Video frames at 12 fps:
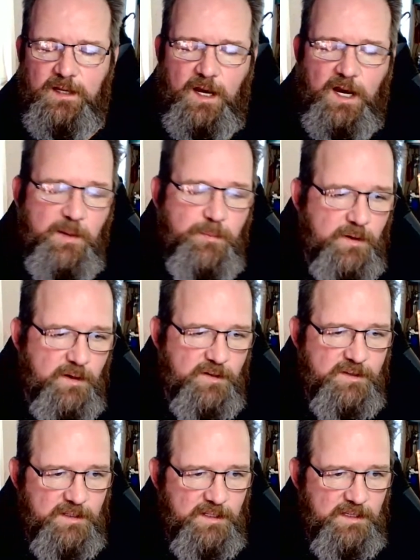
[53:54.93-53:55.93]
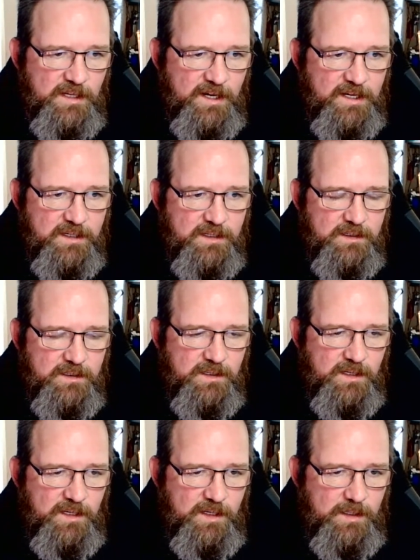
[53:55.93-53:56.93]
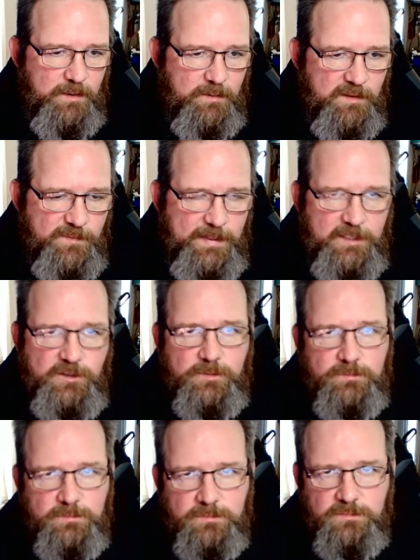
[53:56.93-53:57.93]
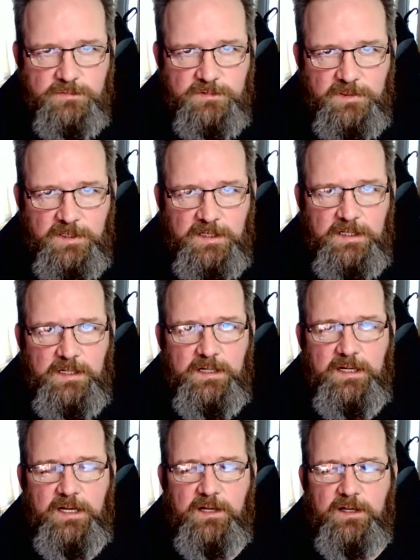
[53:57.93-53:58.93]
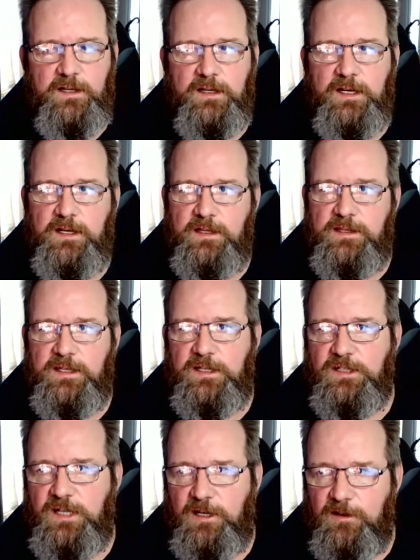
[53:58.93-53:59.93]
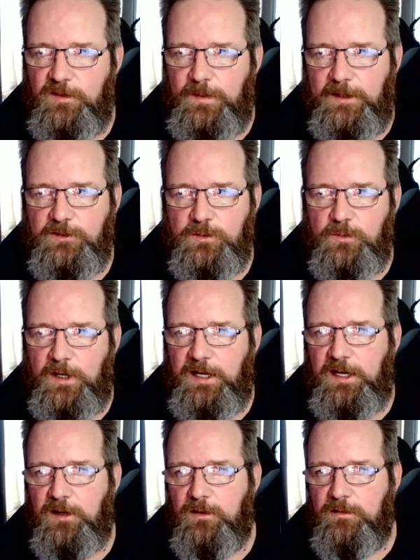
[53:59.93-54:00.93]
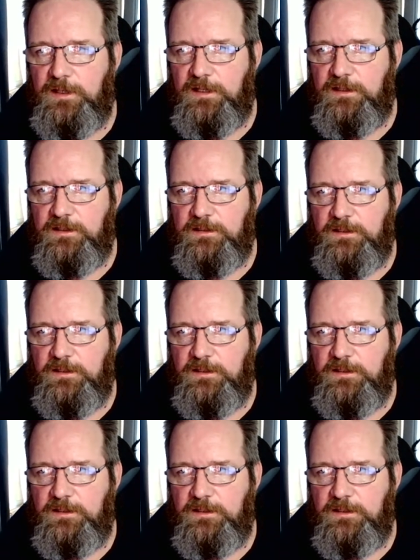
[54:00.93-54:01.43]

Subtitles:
I personally like Spectrum. You can get a 6-channel Spectrum radio that